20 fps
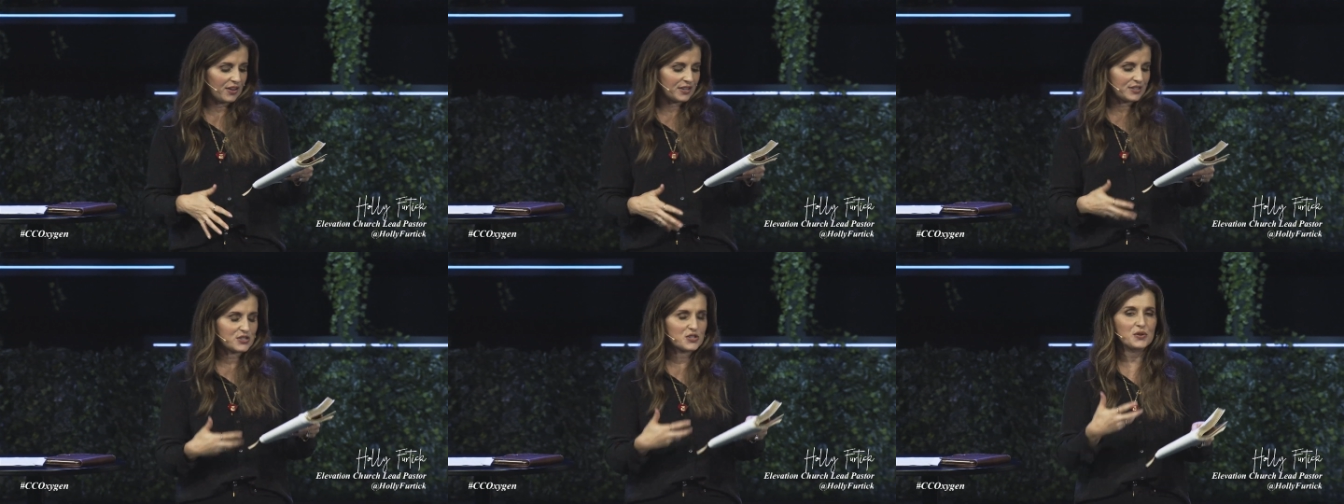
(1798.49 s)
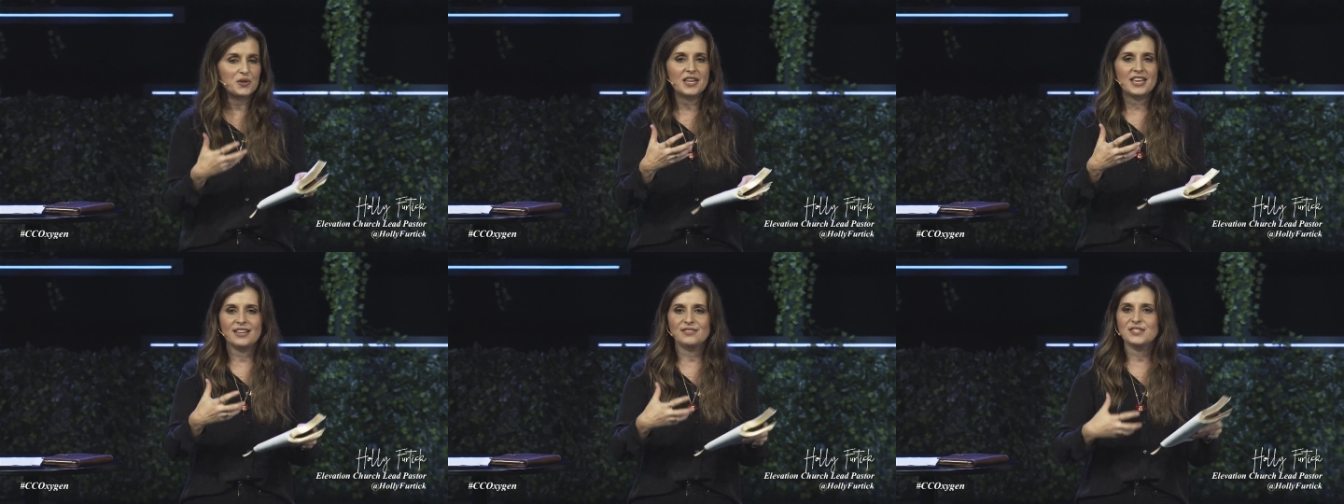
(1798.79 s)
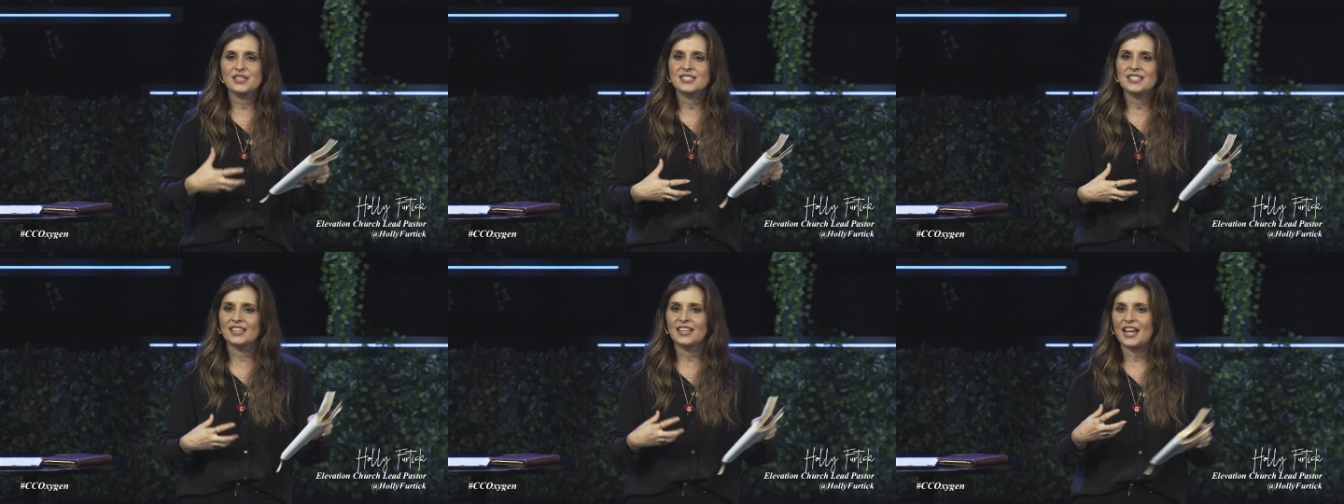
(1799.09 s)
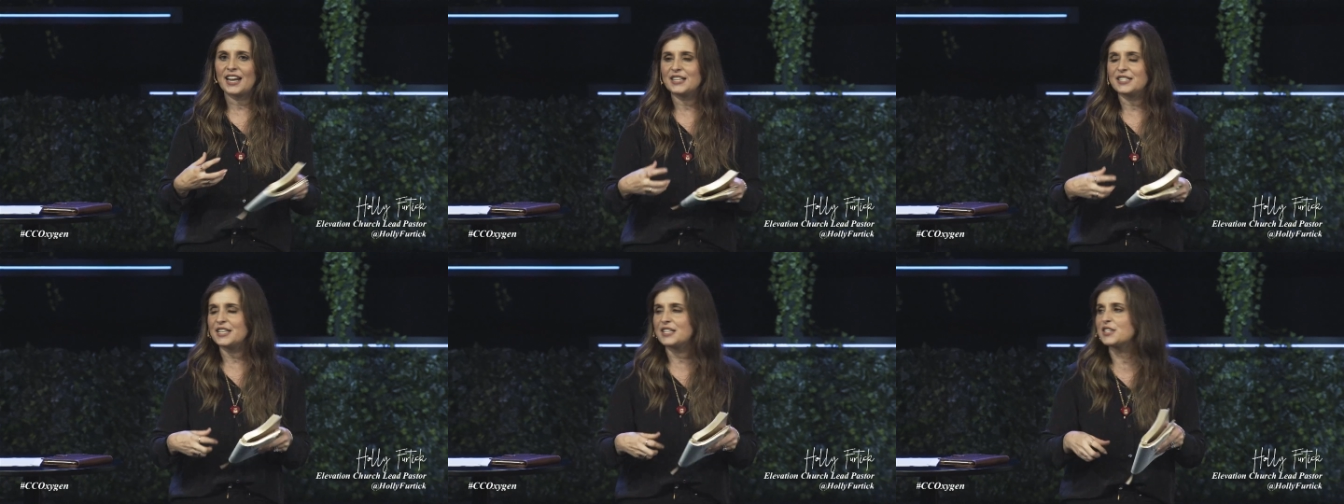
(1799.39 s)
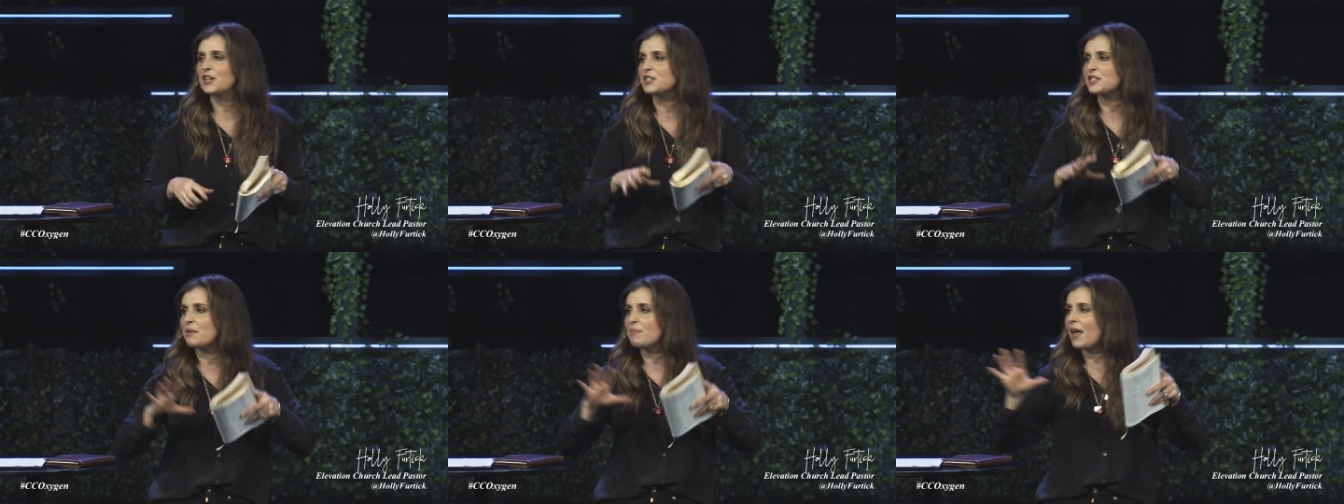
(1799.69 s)
and so he gives us a lot of
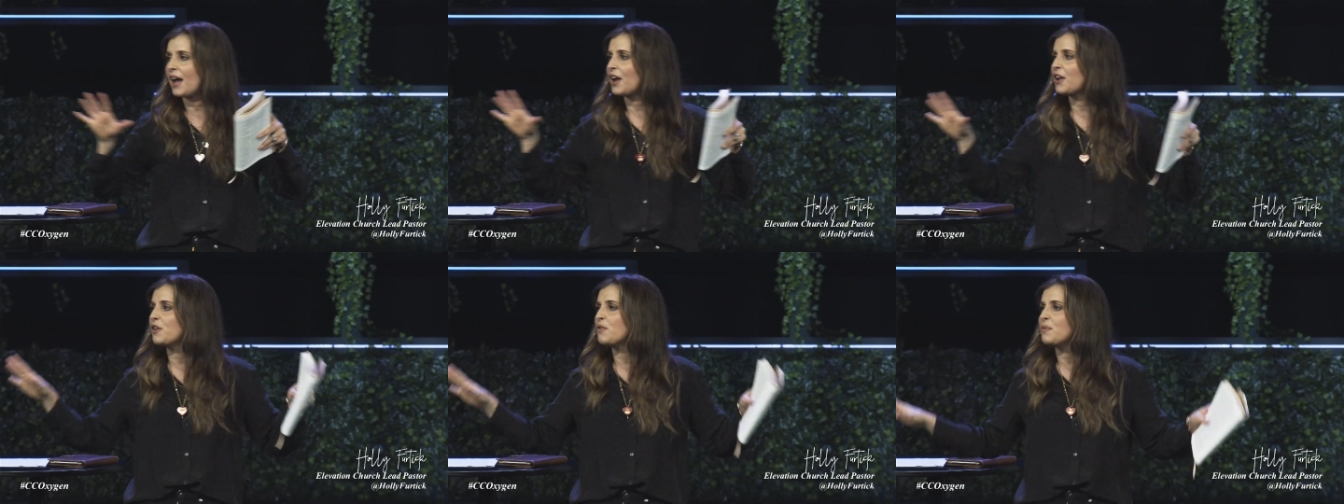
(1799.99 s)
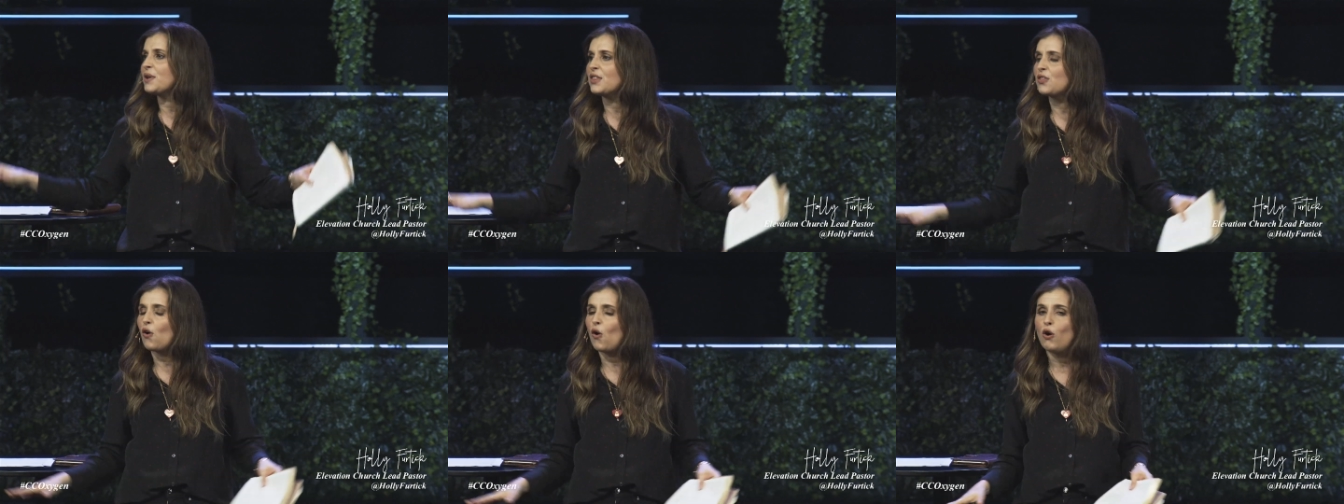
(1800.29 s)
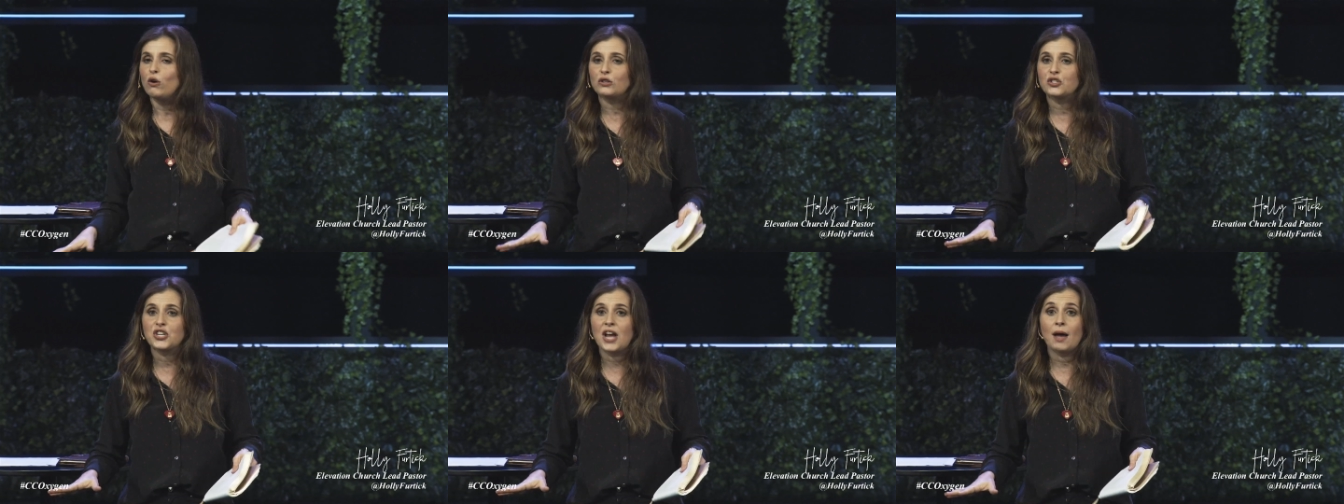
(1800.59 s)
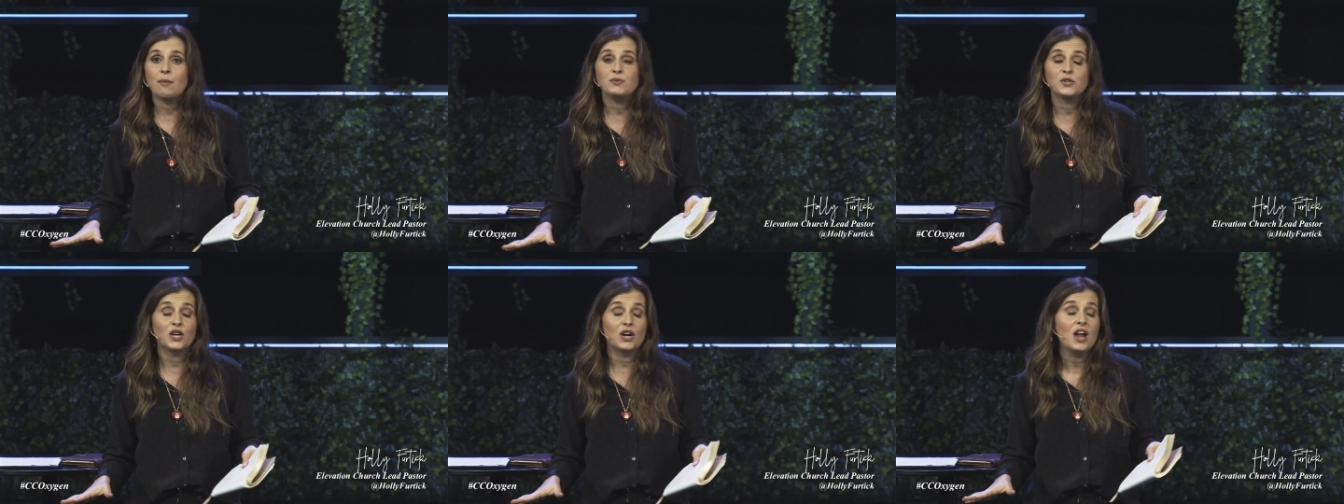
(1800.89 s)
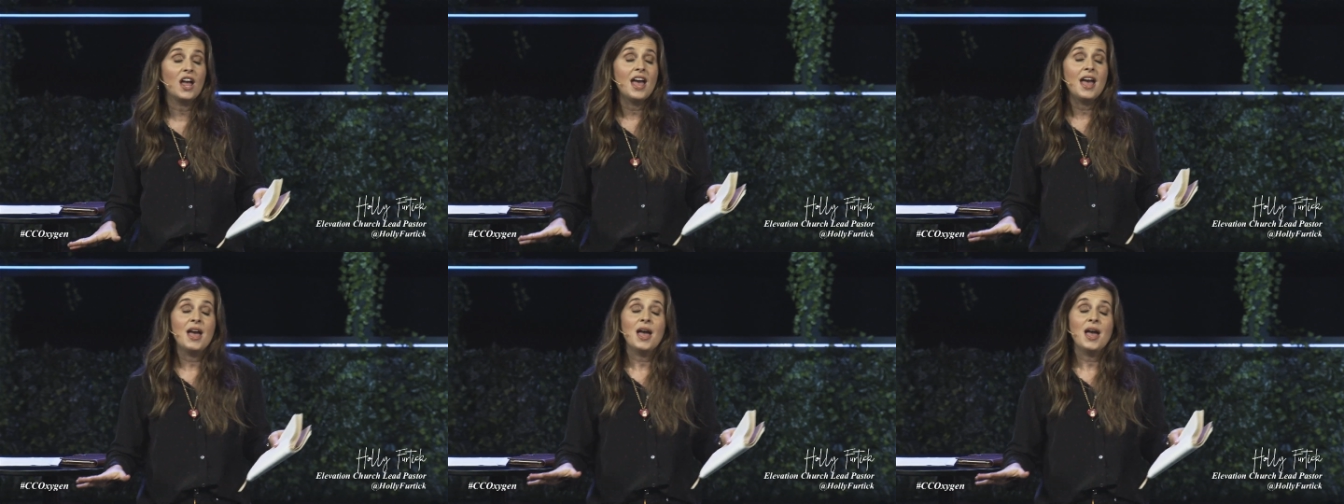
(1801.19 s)
details. I'm not going to read the whole chapter.